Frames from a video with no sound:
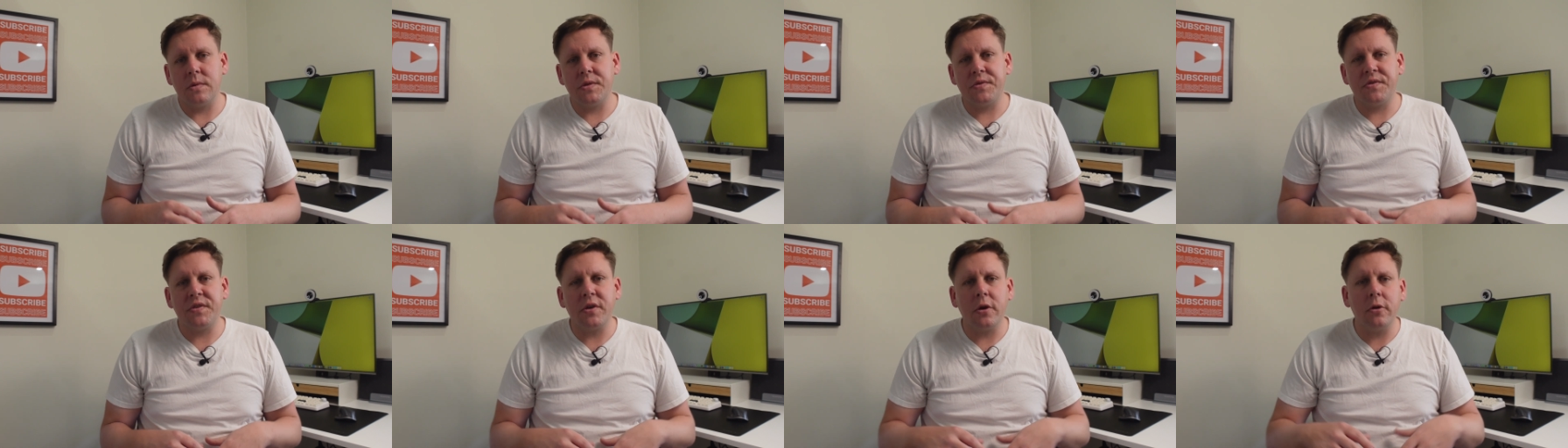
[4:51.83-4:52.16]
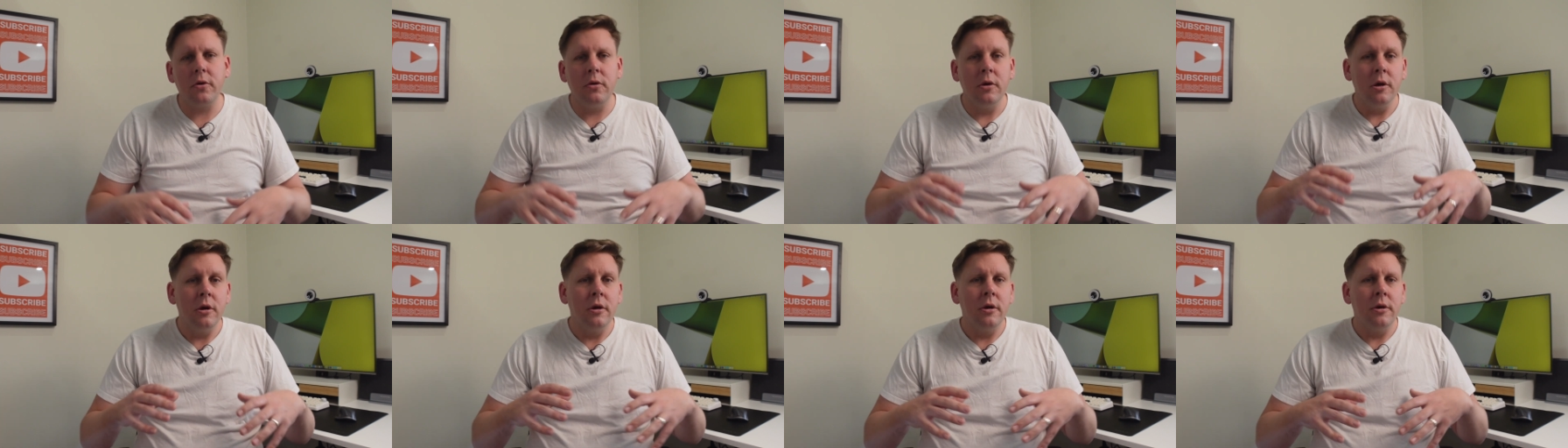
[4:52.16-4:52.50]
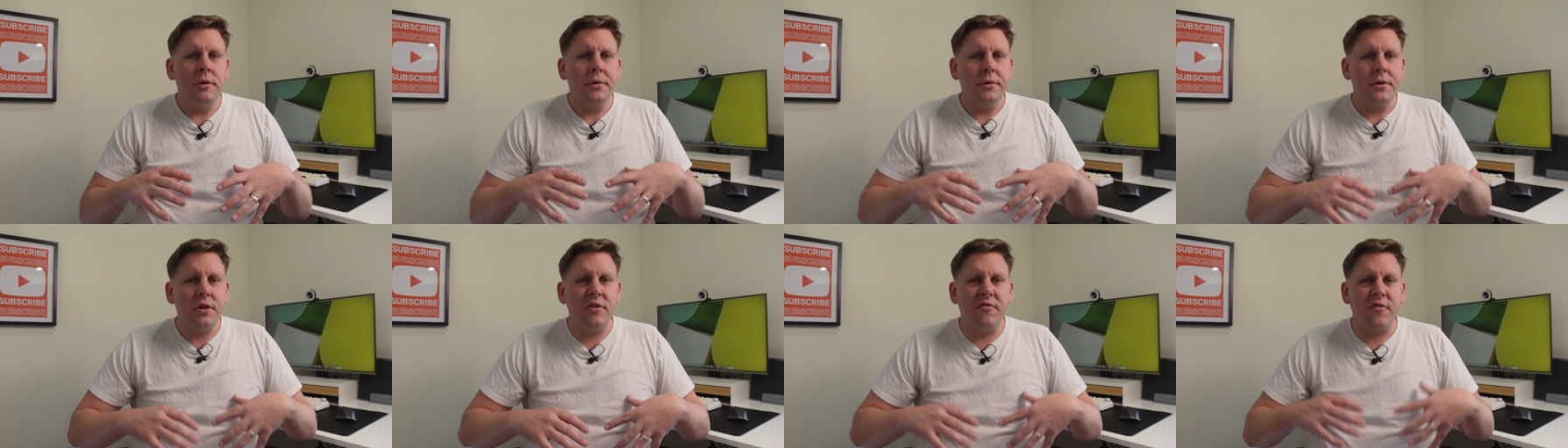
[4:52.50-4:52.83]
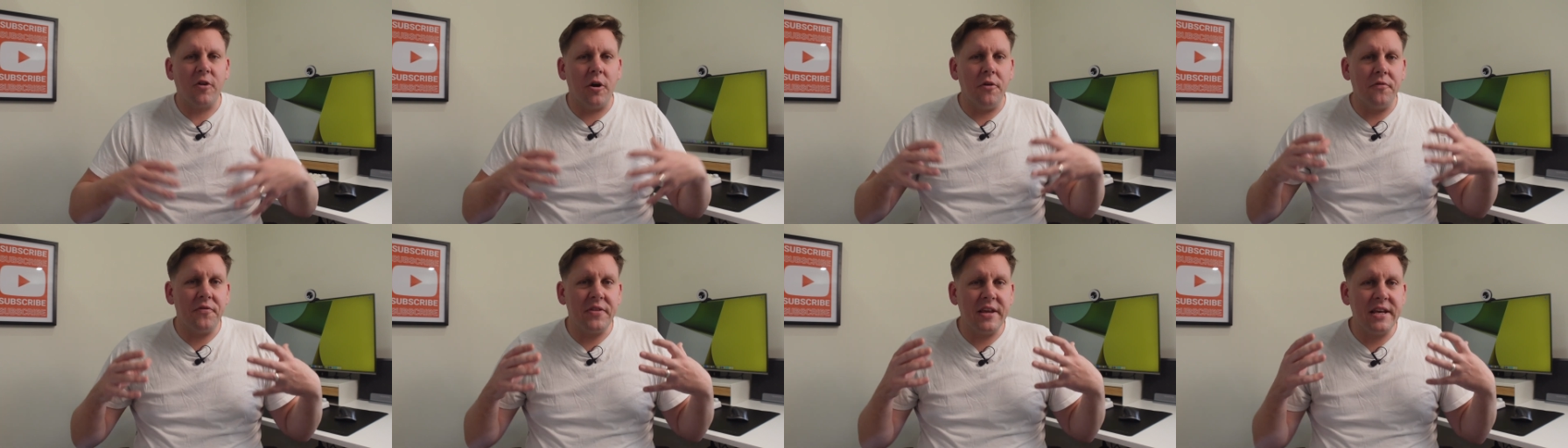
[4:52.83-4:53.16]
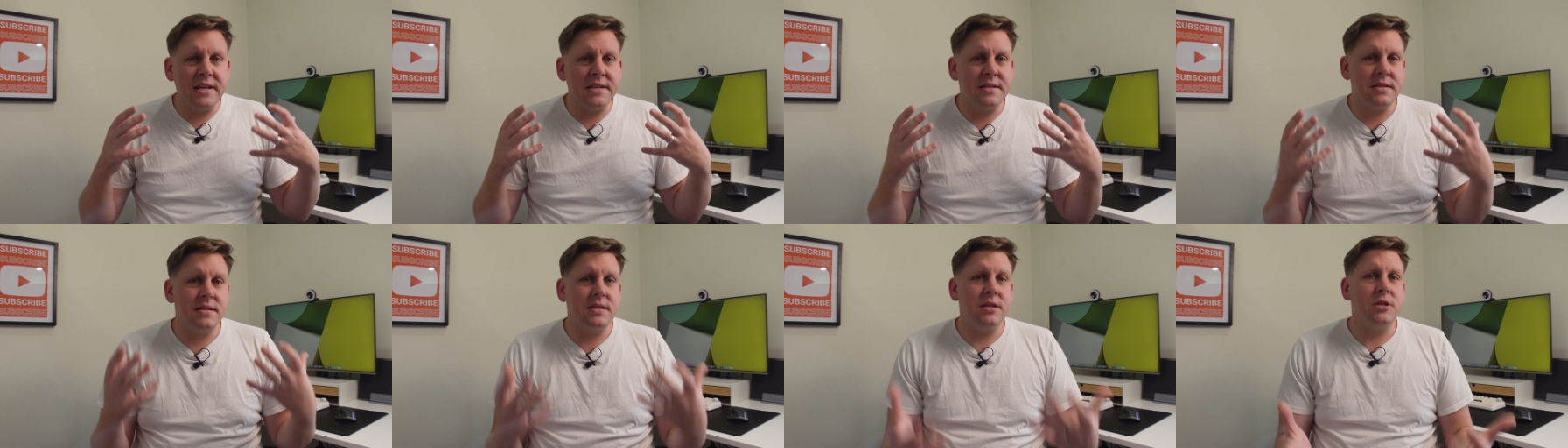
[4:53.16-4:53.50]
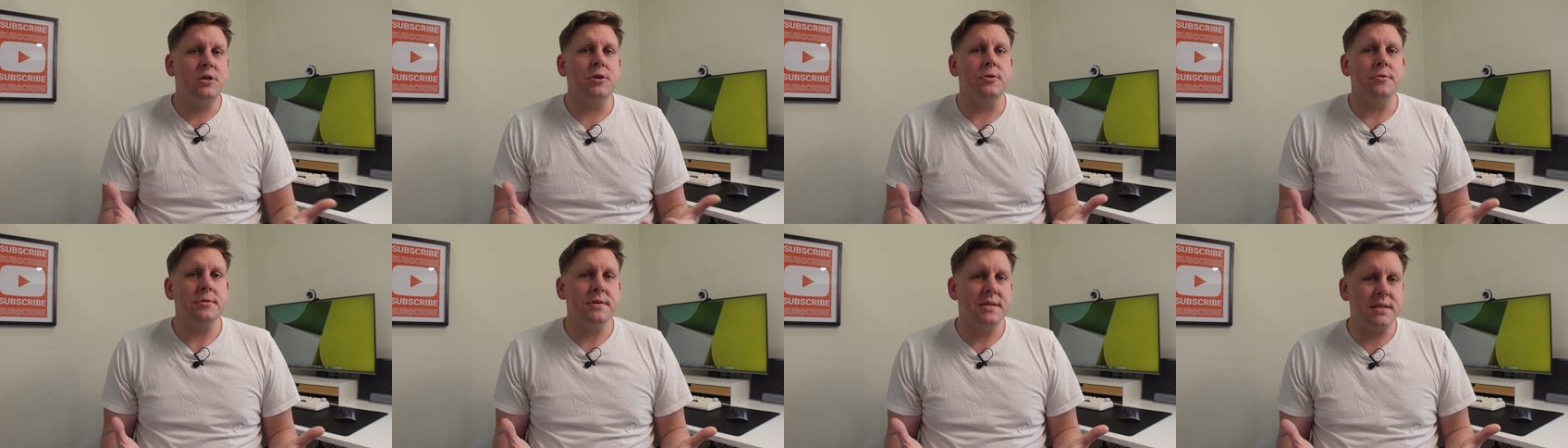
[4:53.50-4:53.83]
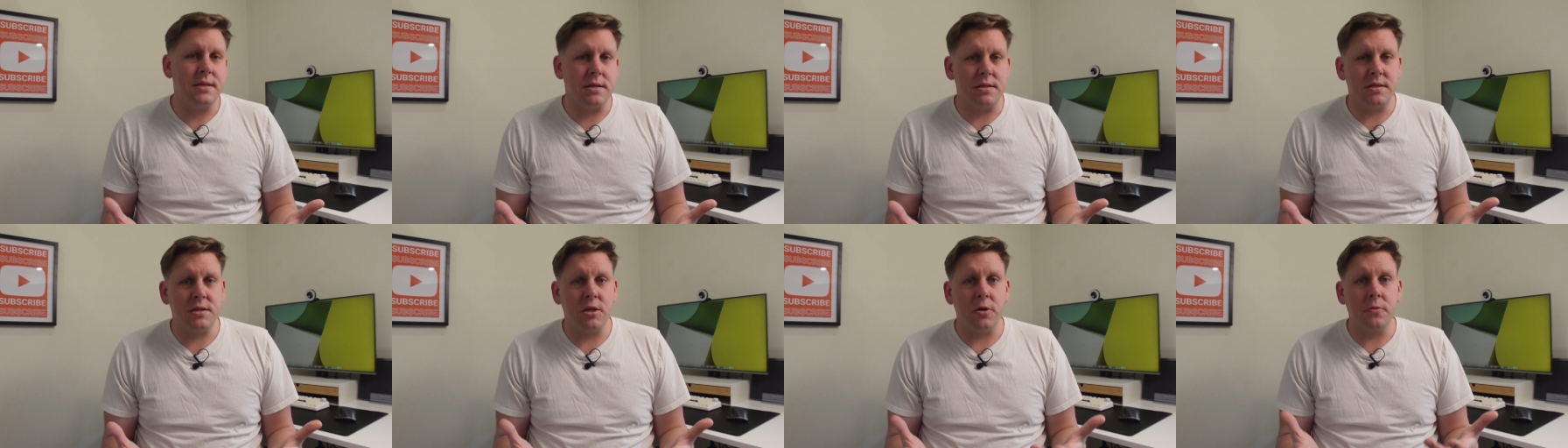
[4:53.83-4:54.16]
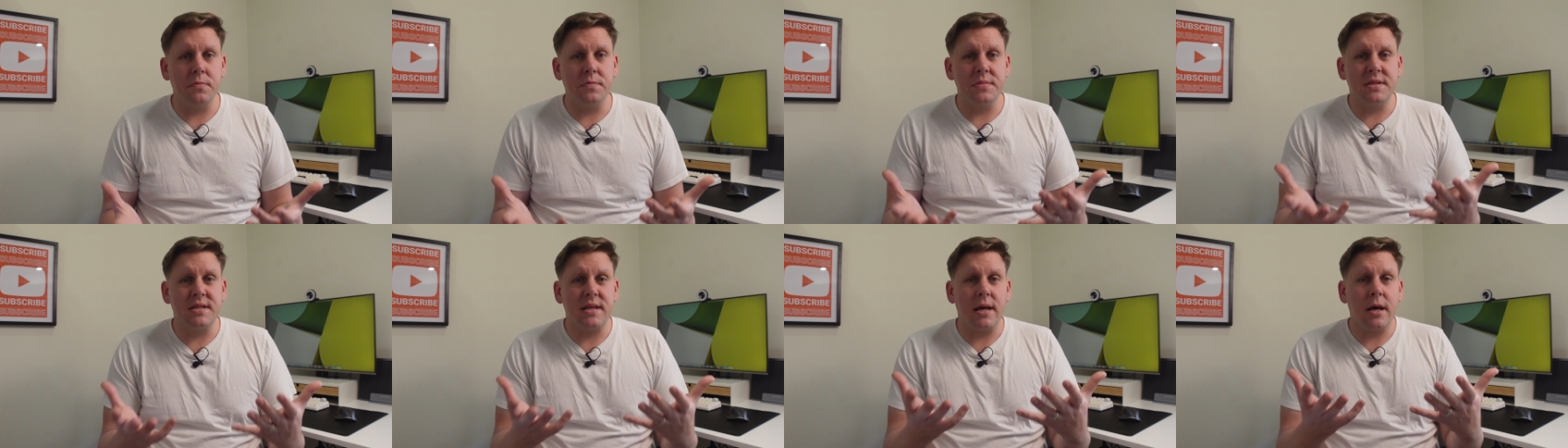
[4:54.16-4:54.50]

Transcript: So you've got these digital systems